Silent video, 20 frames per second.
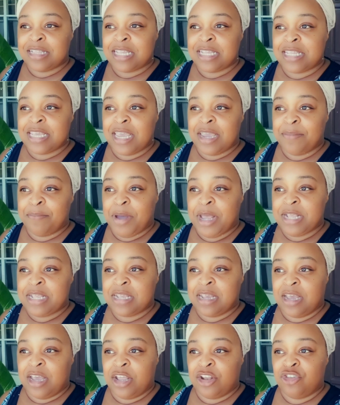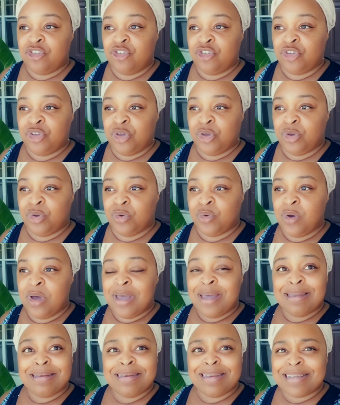to take my son to
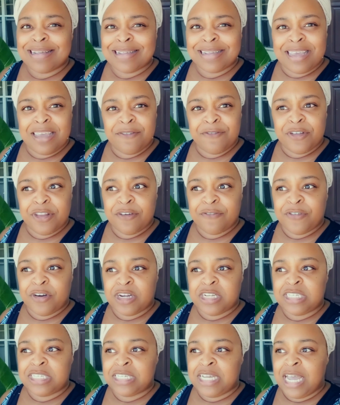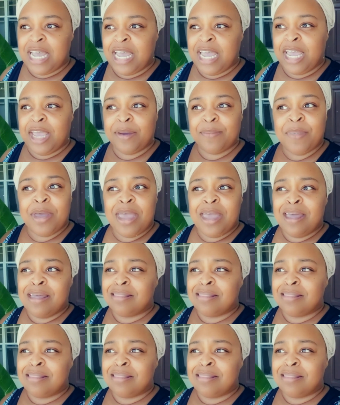DC for the first time.